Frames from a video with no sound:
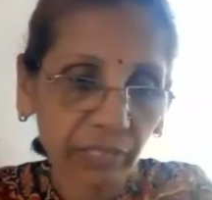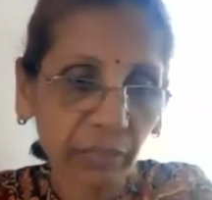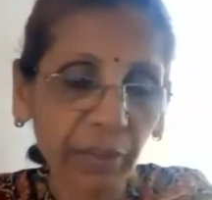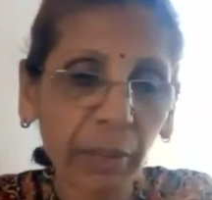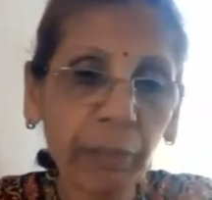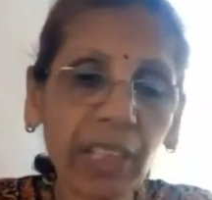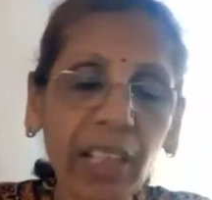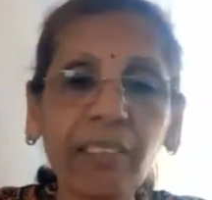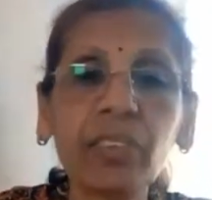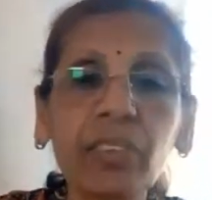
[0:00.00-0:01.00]
Maybe I'll
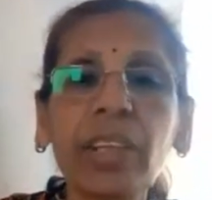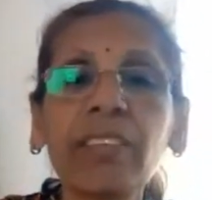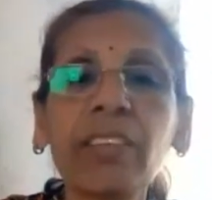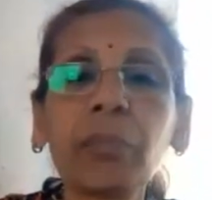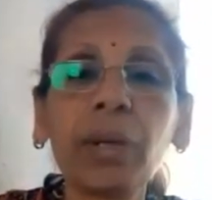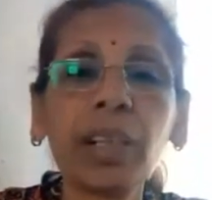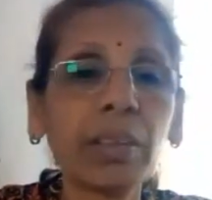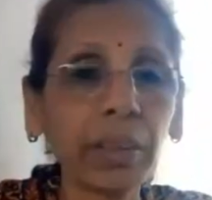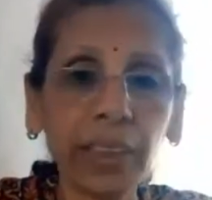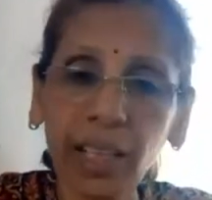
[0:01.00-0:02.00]
have to take one birth,
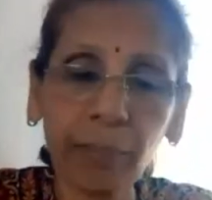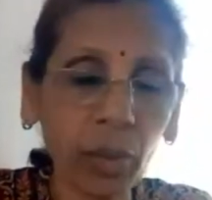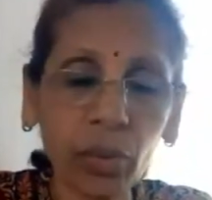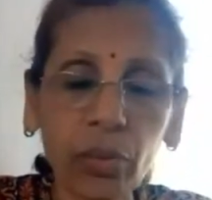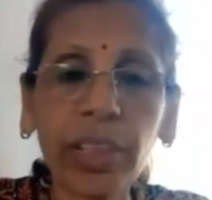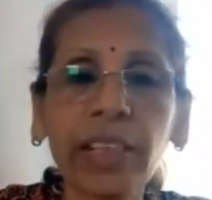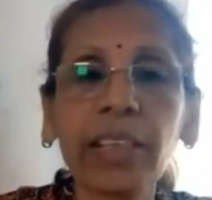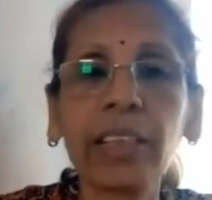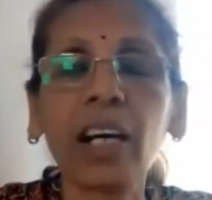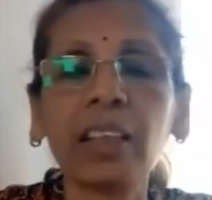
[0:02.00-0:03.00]
but that I'm not doing
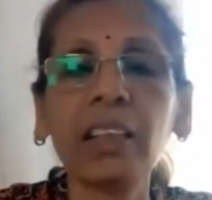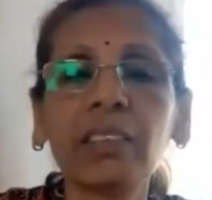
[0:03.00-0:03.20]
Nidan.